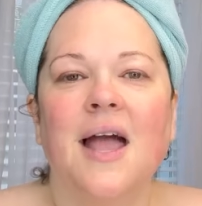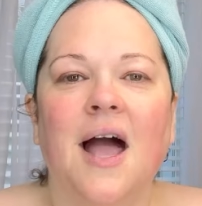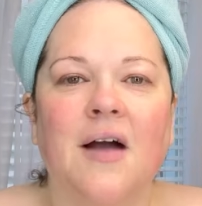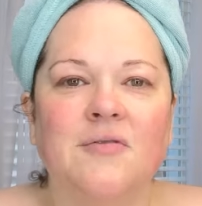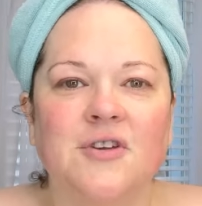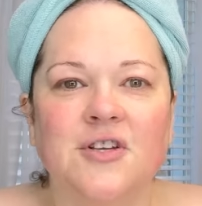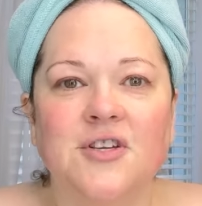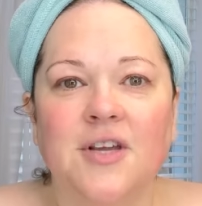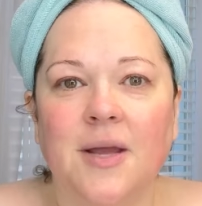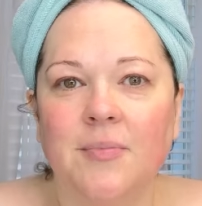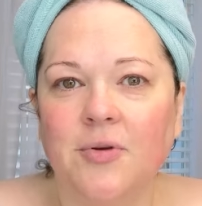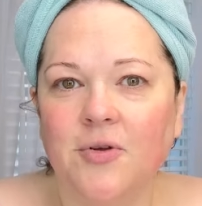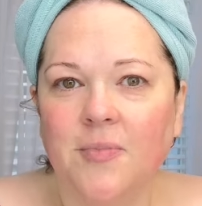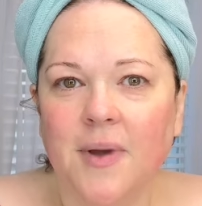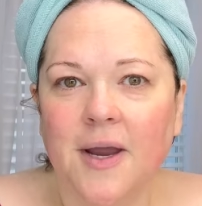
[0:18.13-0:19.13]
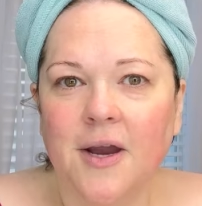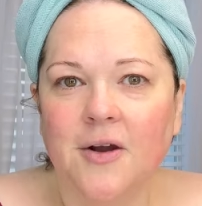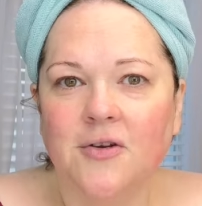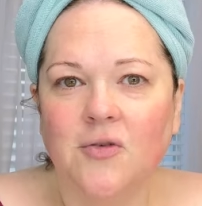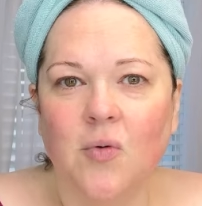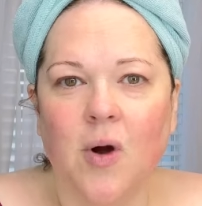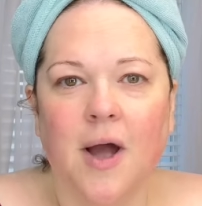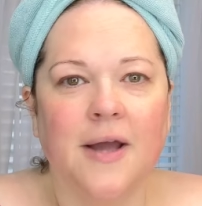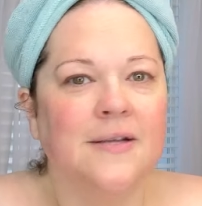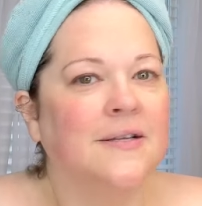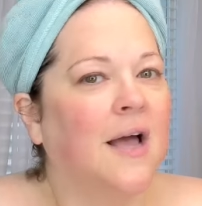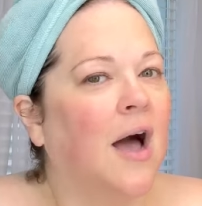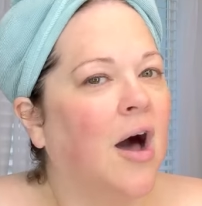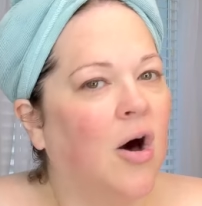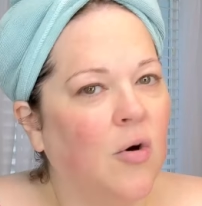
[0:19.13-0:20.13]
I've just shampooed my hair twice.
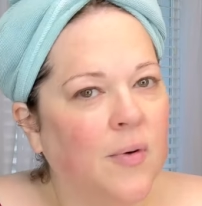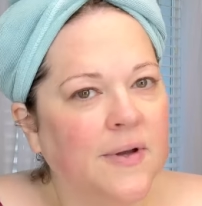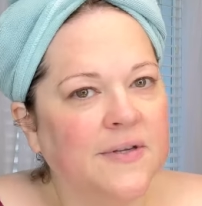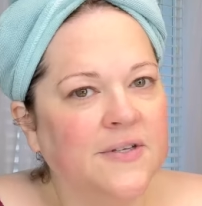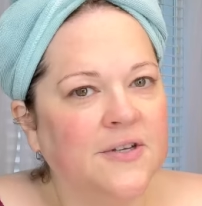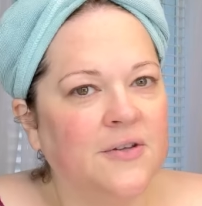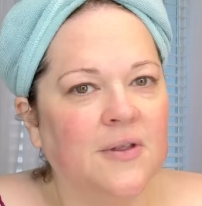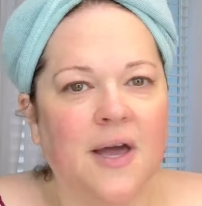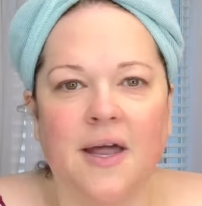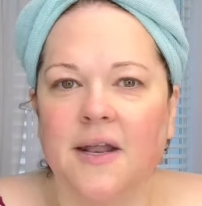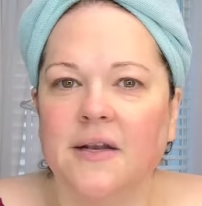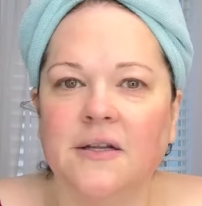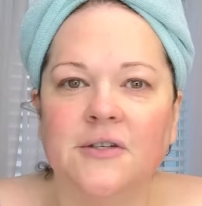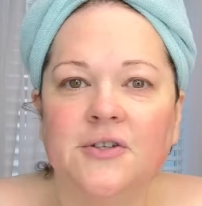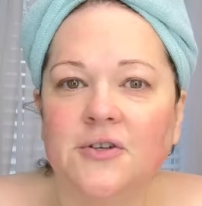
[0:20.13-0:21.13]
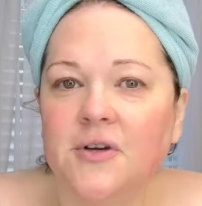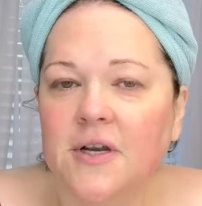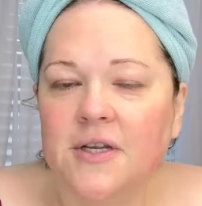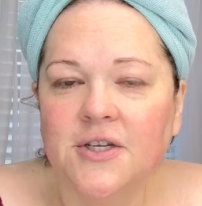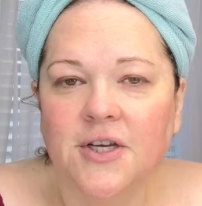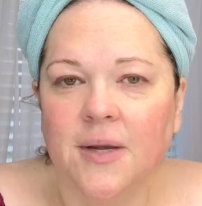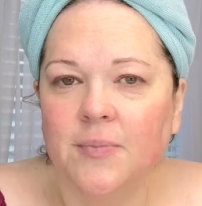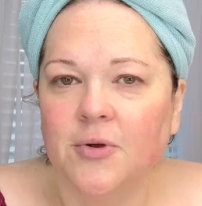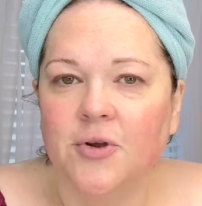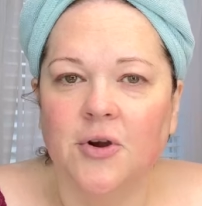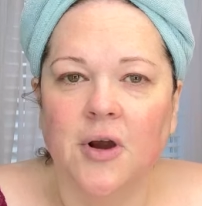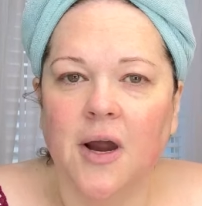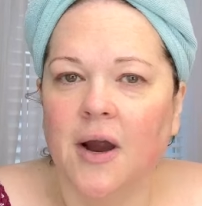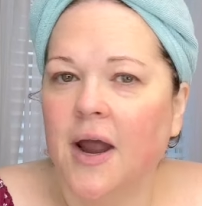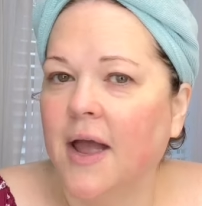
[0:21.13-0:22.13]
I always do that. Unless you're gonna shampoo your
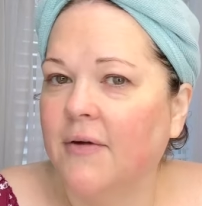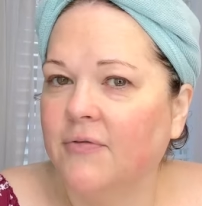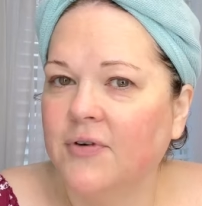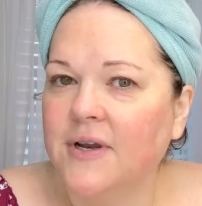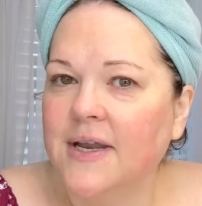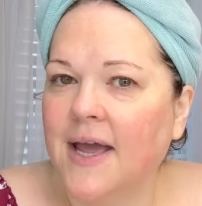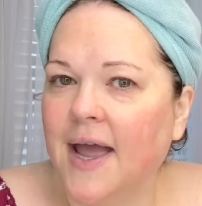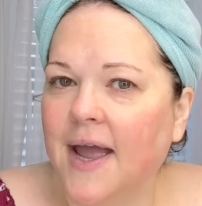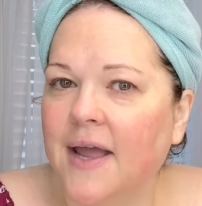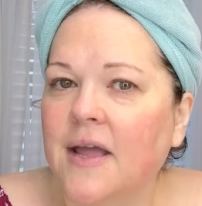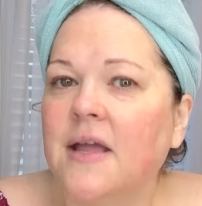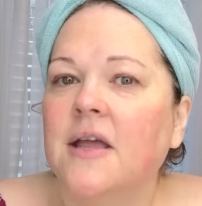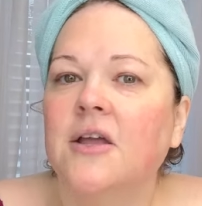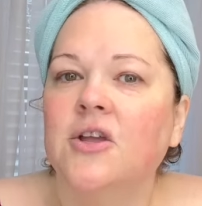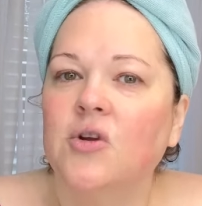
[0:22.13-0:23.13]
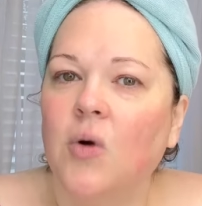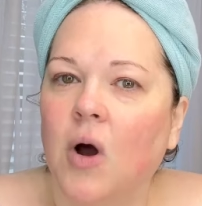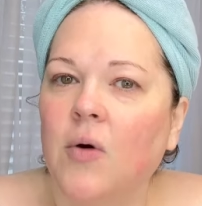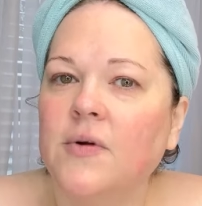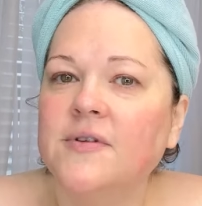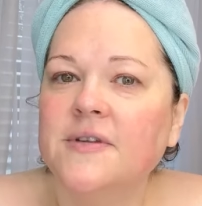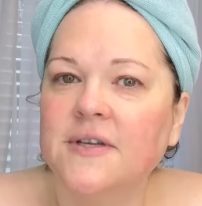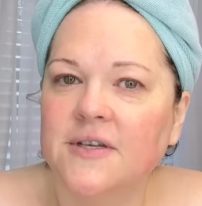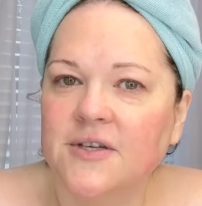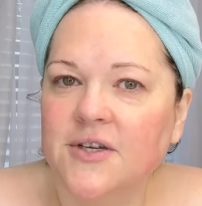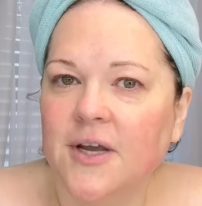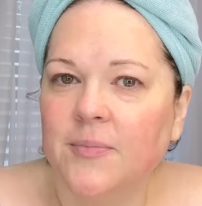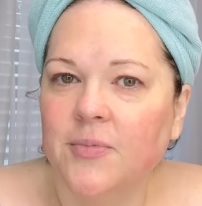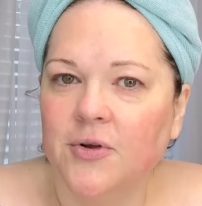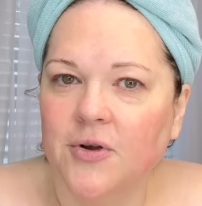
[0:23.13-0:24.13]
hair every day, you always need to
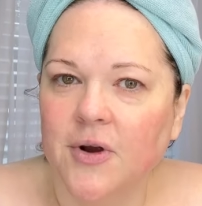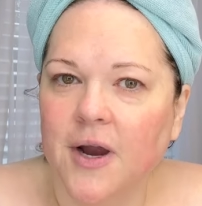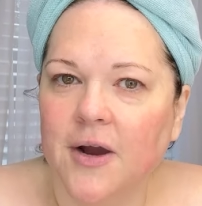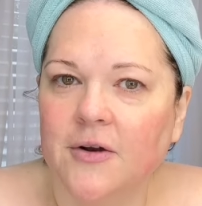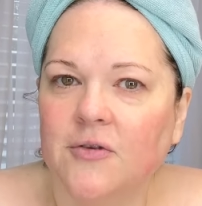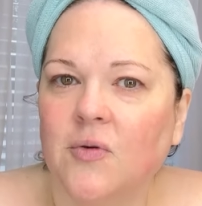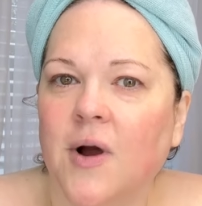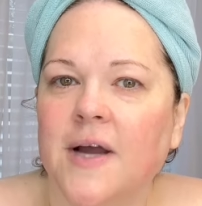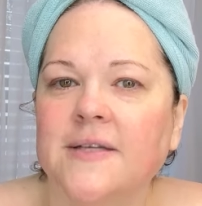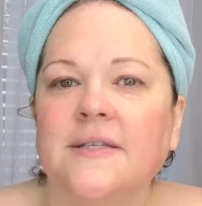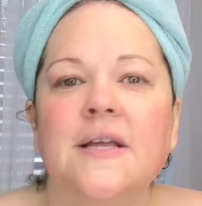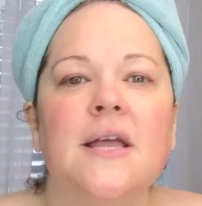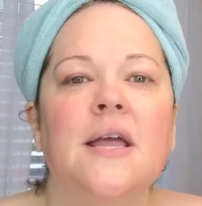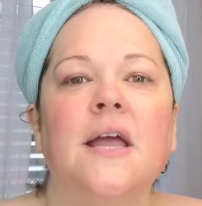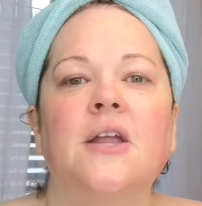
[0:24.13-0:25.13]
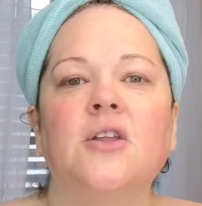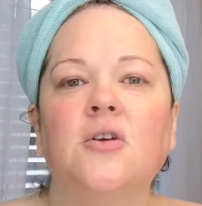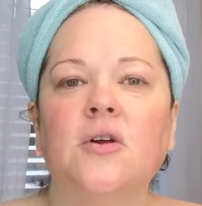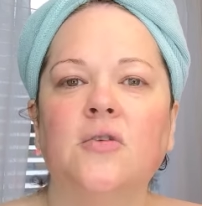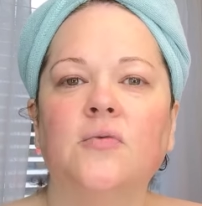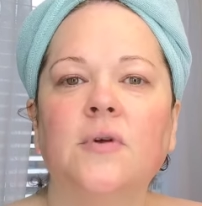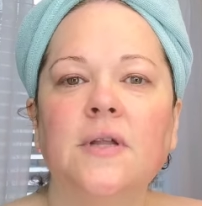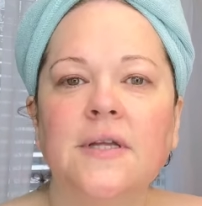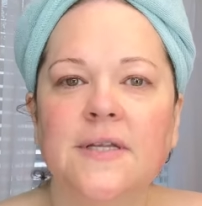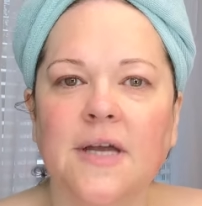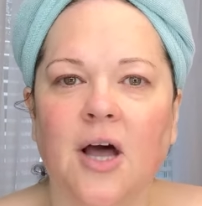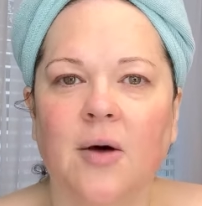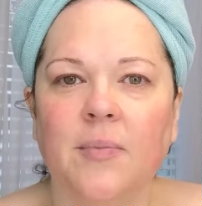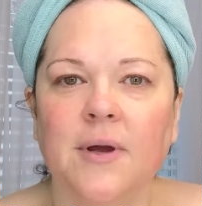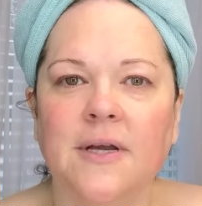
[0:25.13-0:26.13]
shampoo your hair twice. And you can really
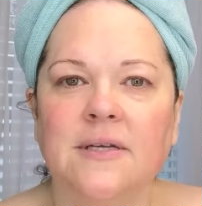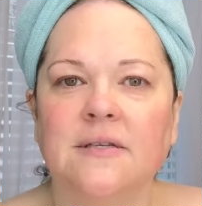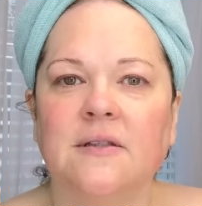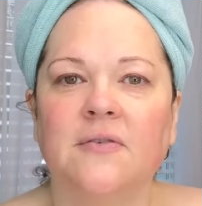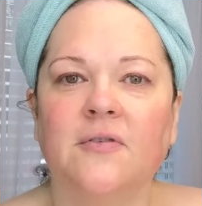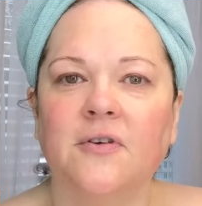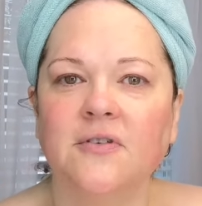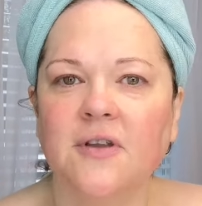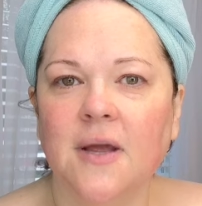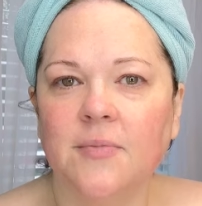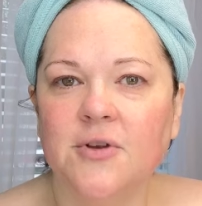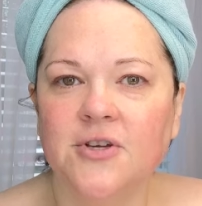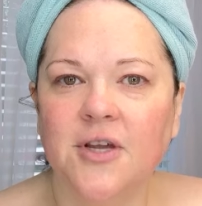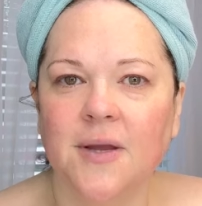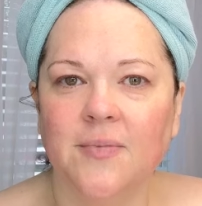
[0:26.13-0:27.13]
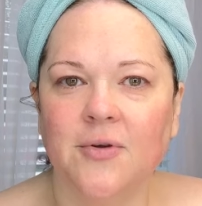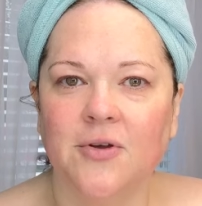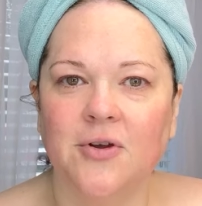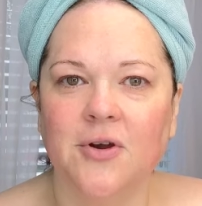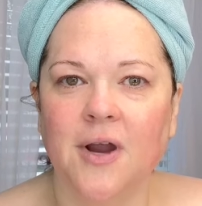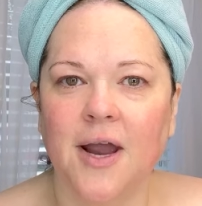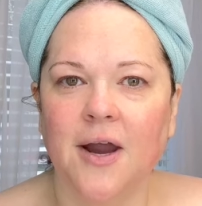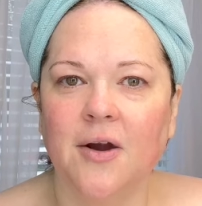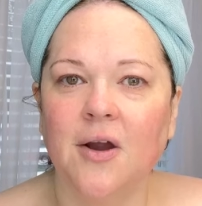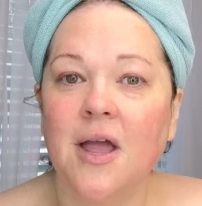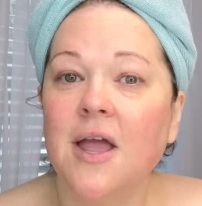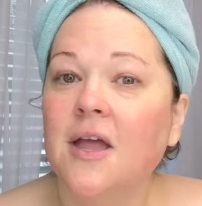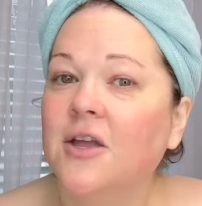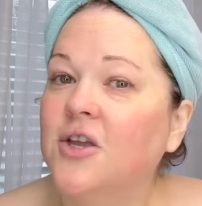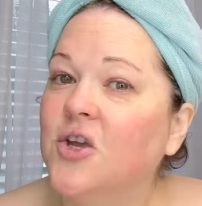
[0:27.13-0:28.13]
tell because the first time you shampoo your hair,
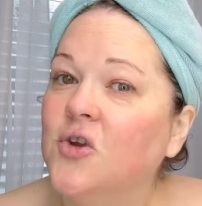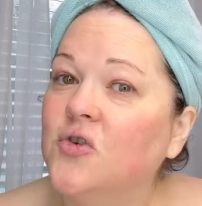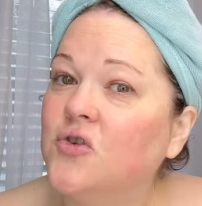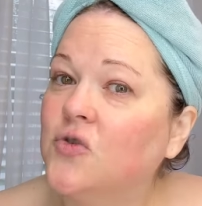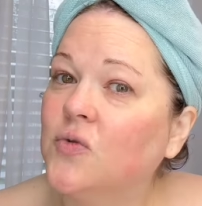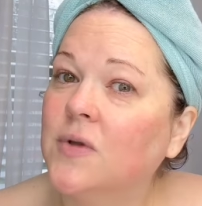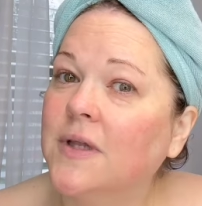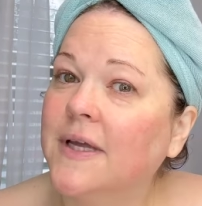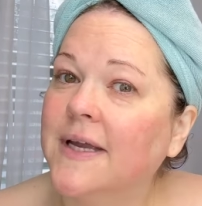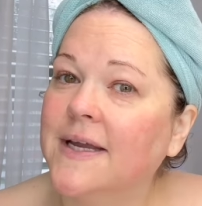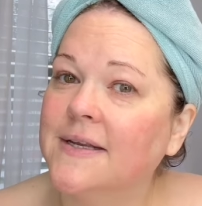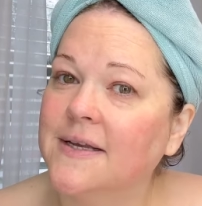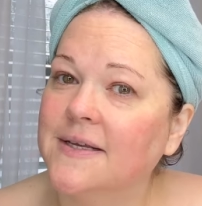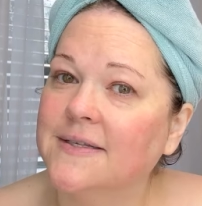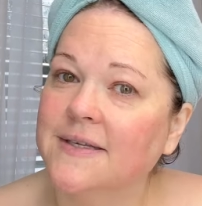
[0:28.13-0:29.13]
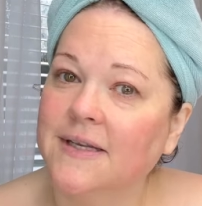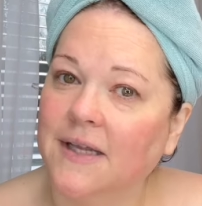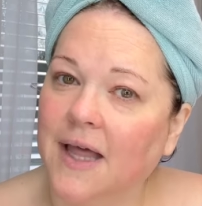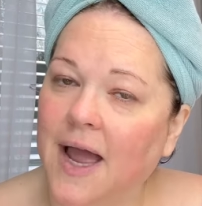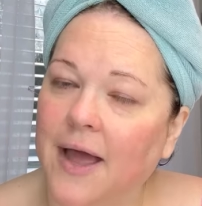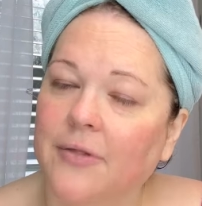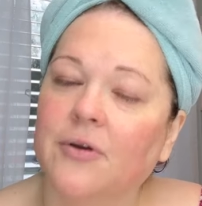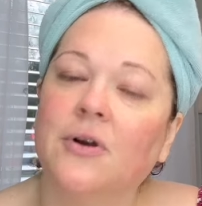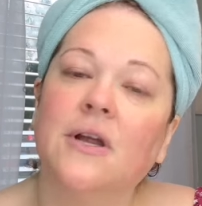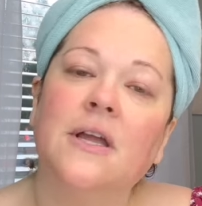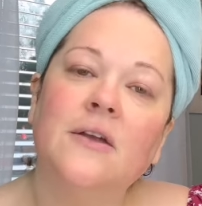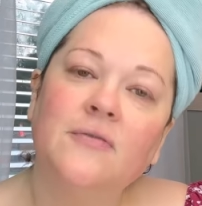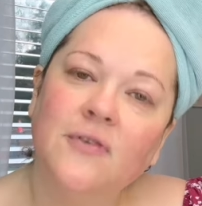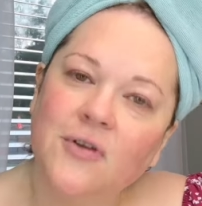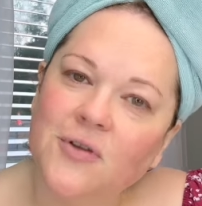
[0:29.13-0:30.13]
usually it doesn't lather.
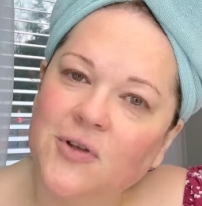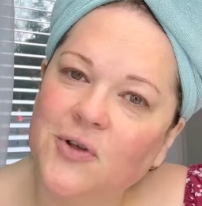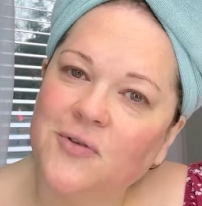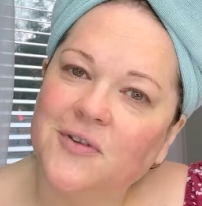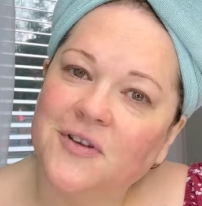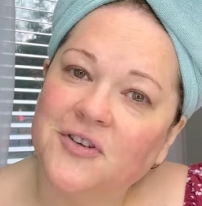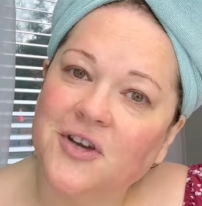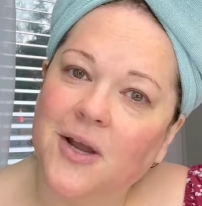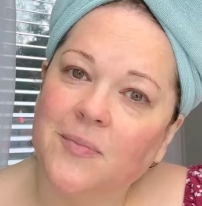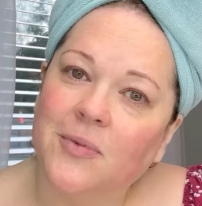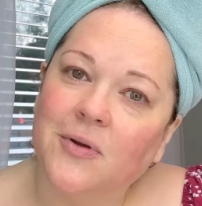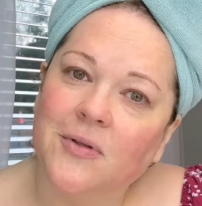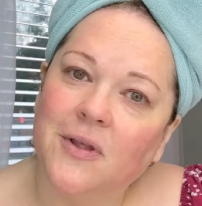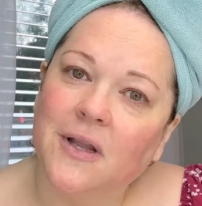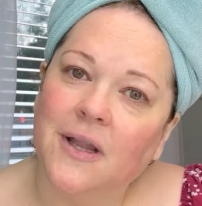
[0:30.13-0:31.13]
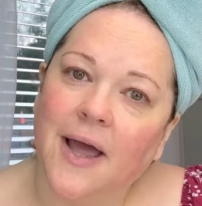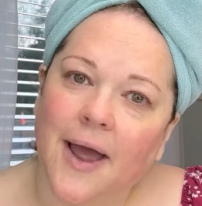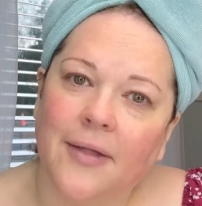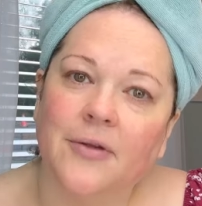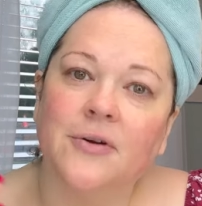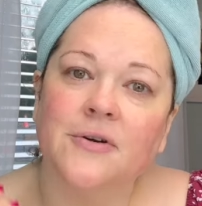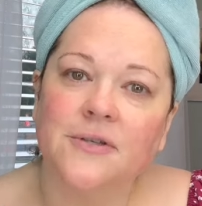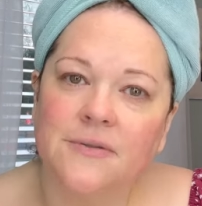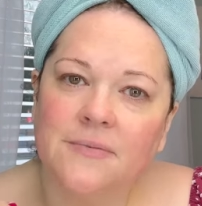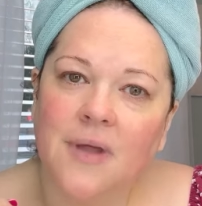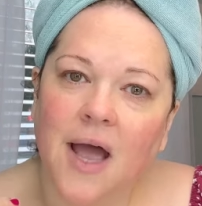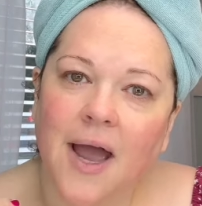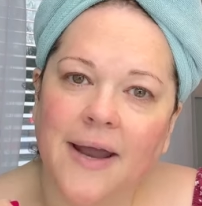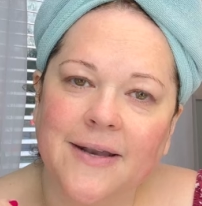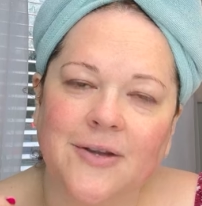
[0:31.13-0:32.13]
If you use a shampoo that lathers,
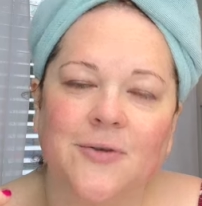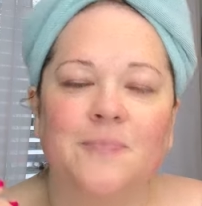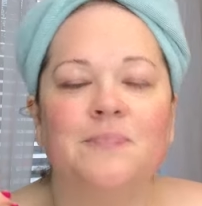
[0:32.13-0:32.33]
I do.